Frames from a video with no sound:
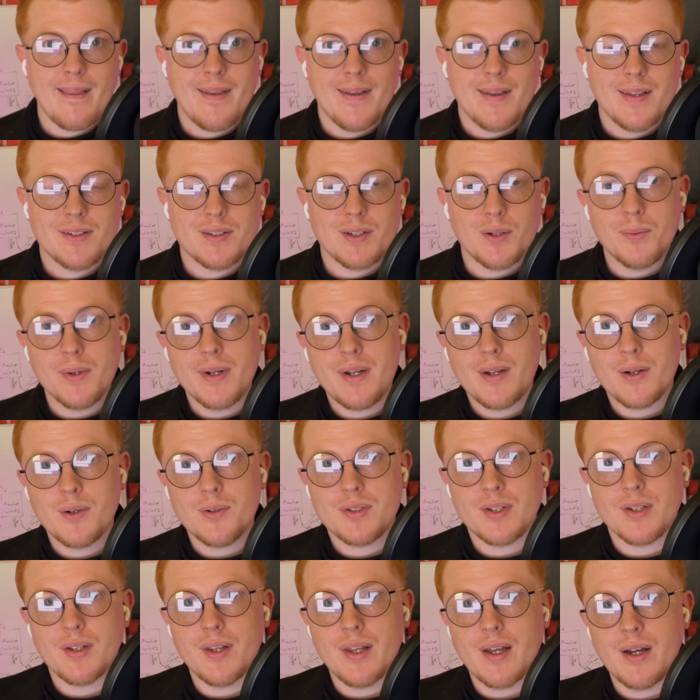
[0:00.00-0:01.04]
So Windows
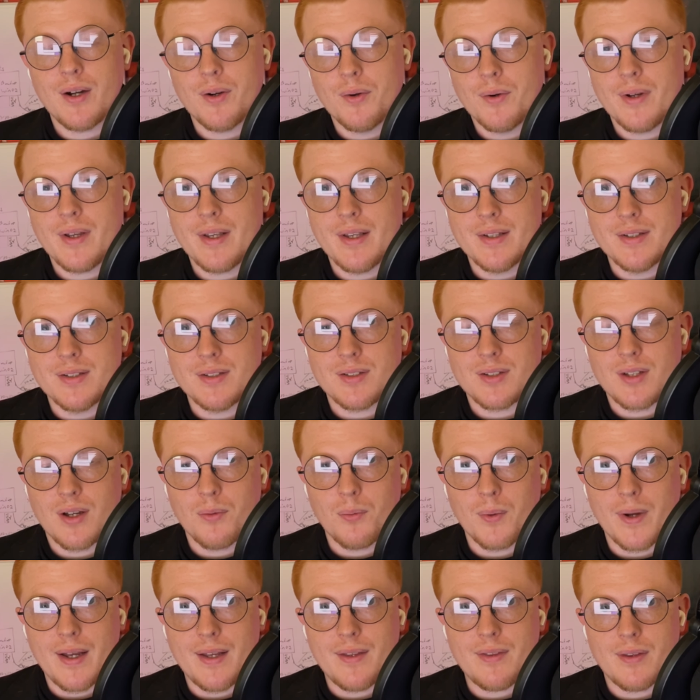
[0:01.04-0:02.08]
Hello is a
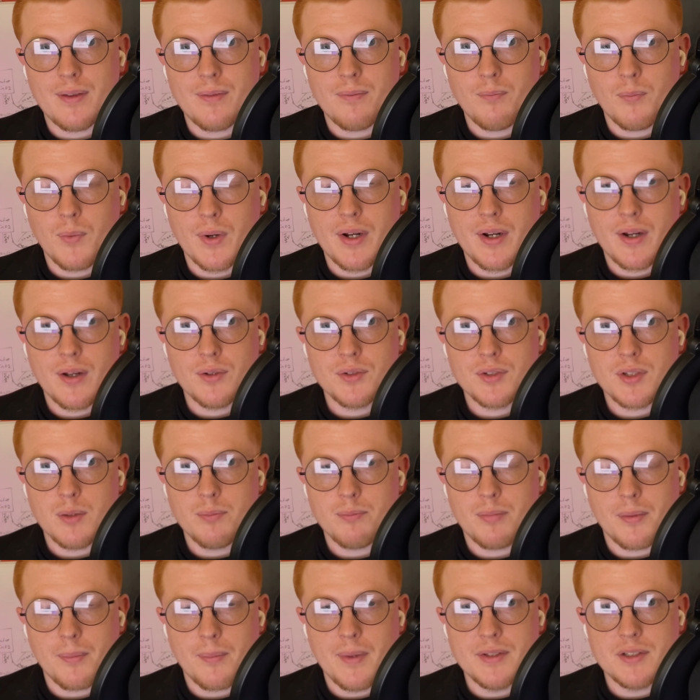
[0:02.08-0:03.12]
way that Windows
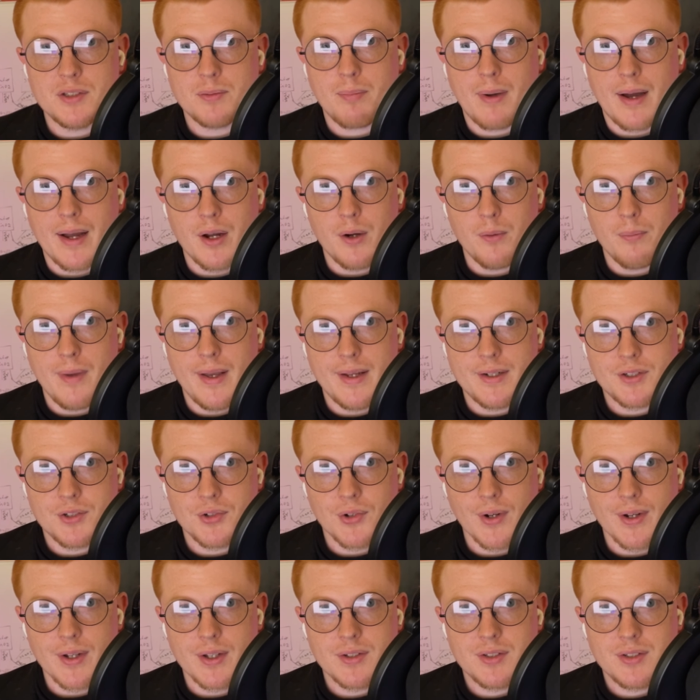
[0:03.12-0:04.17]
implements
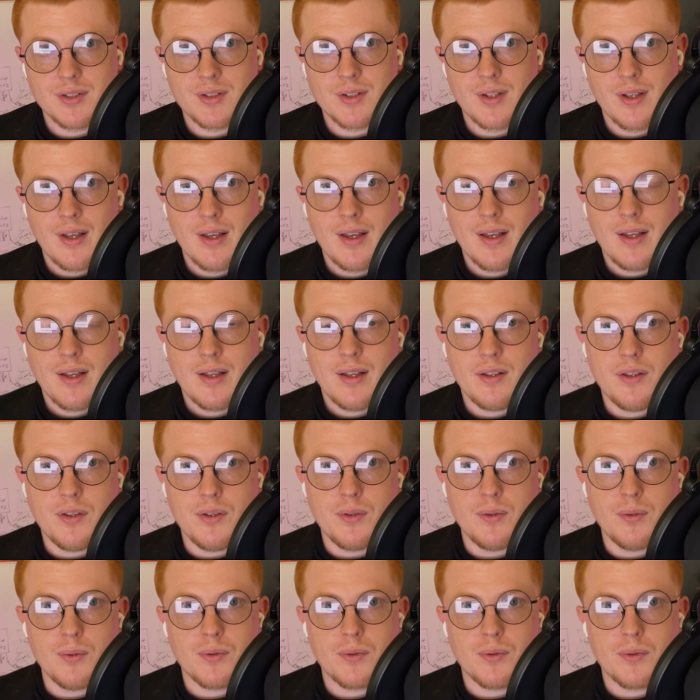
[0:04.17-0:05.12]
biometrics. You